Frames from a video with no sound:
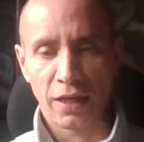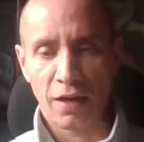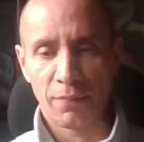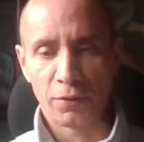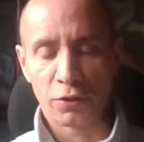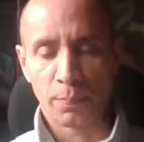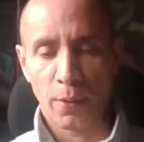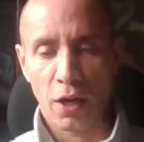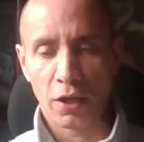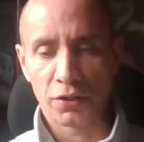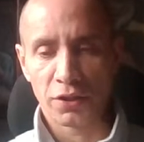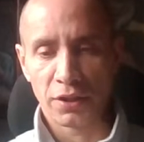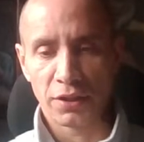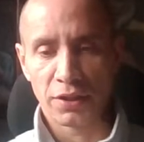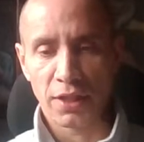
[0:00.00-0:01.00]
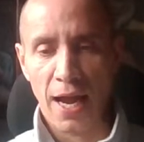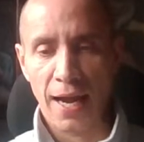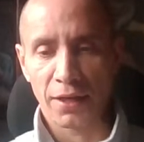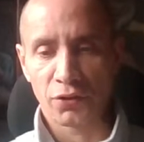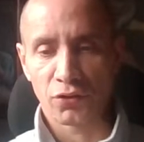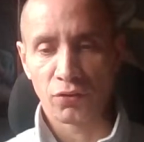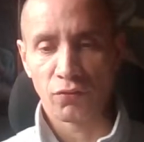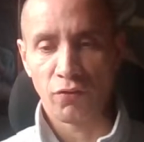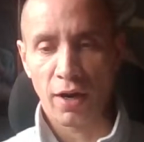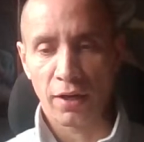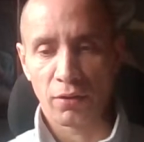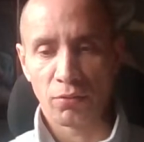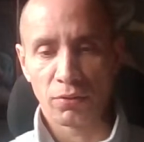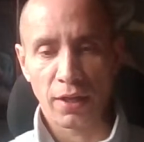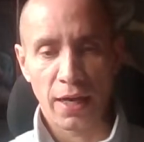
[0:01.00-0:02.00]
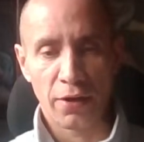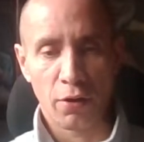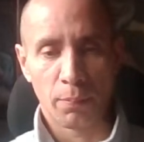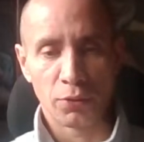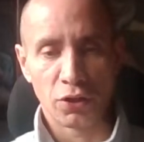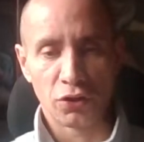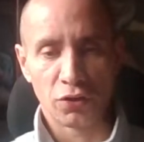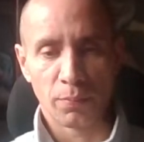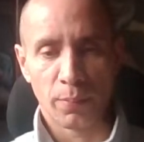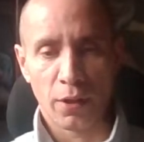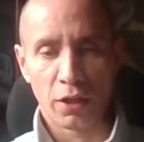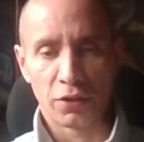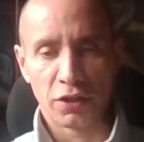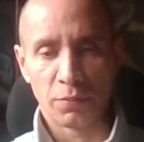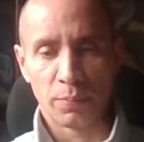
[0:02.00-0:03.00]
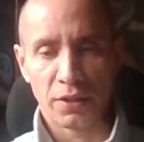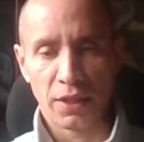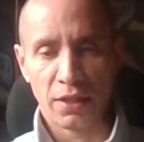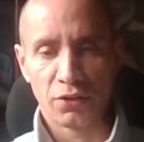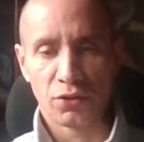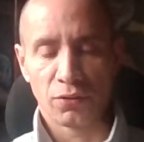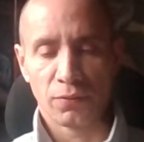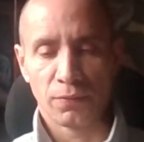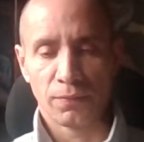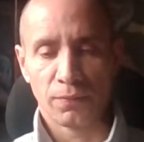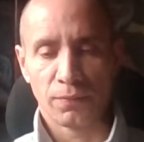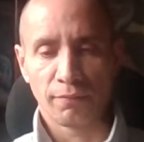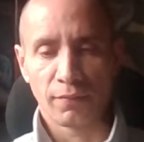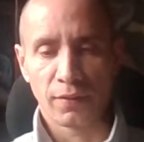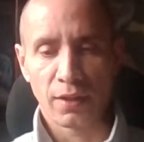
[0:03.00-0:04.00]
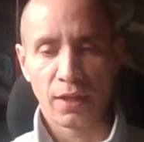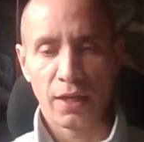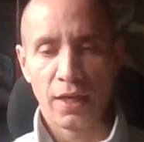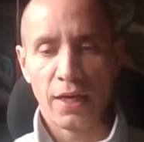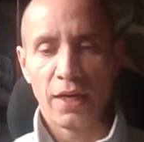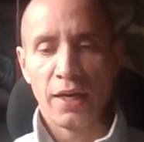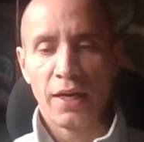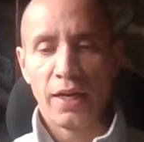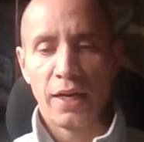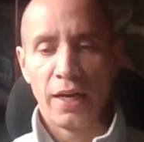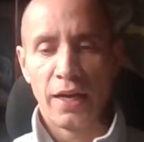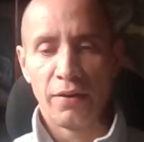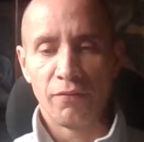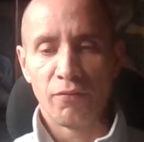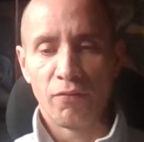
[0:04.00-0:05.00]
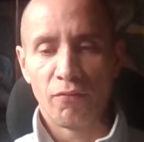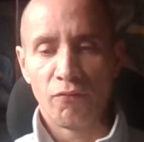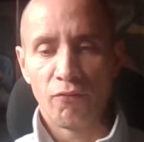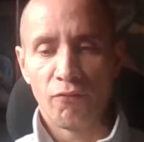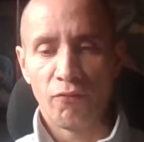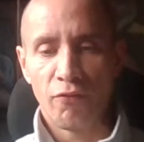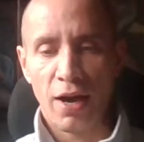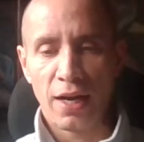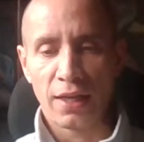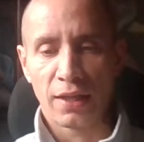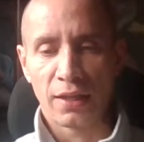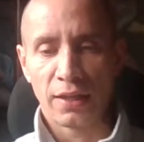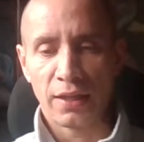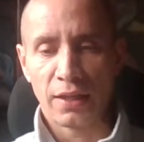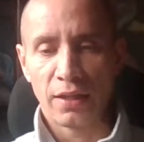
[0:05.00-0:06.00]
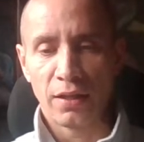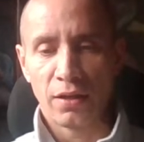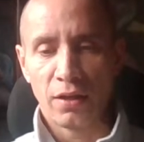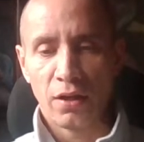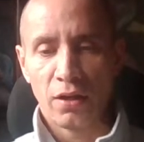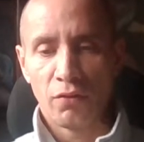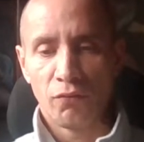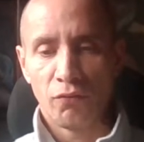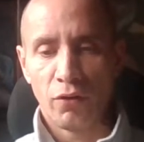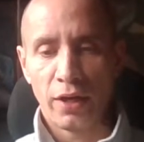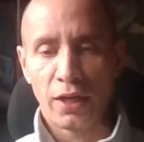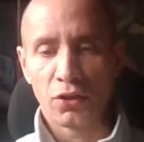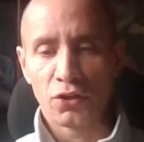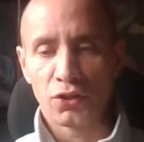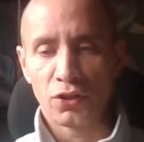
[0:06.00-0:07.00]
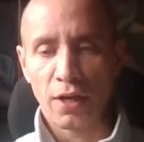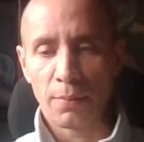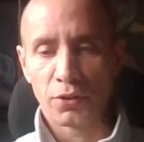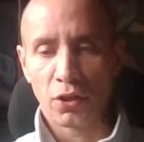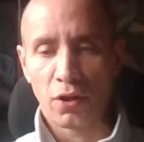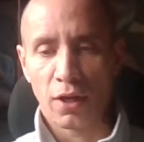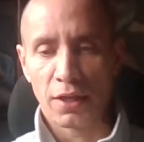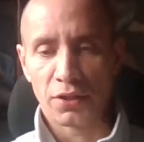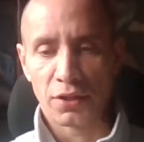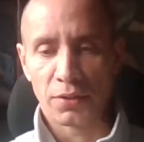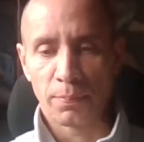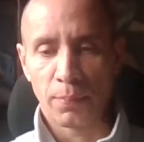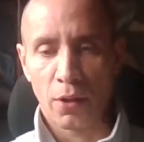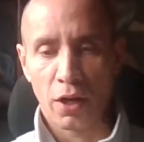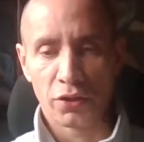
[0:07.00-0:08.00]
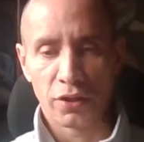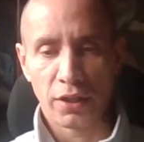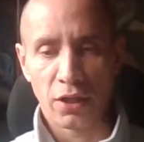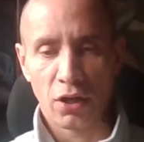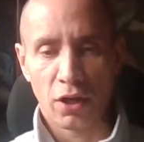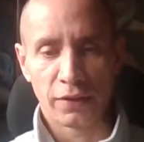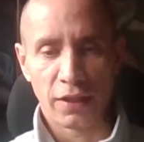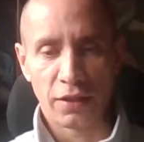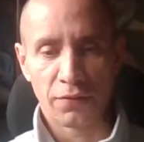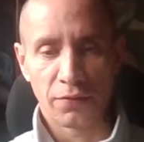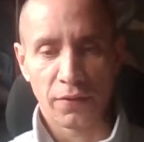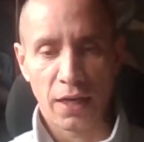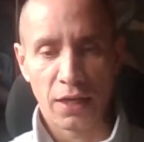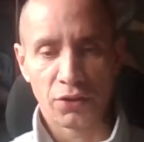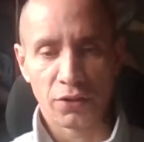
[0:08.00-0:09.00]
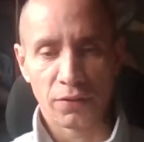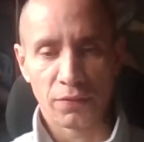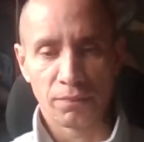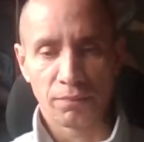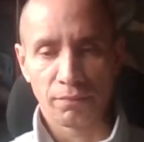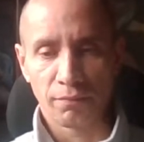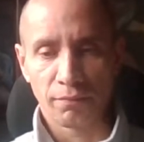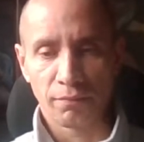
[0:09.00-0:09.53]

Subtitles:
the government's party's actual record and opposition party's potential. It radically reconceptualizes party identification.